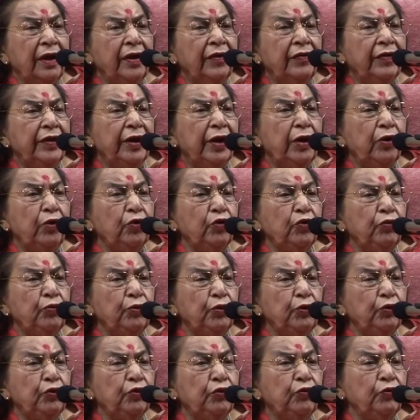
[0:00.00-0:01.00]
They look
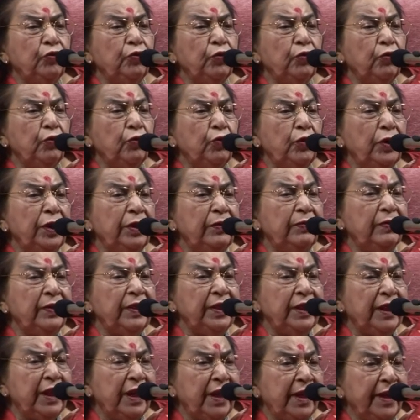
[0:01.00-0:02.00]
beautiful only when
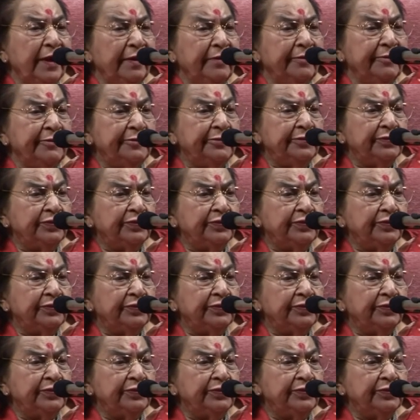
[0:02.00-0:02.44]
they love.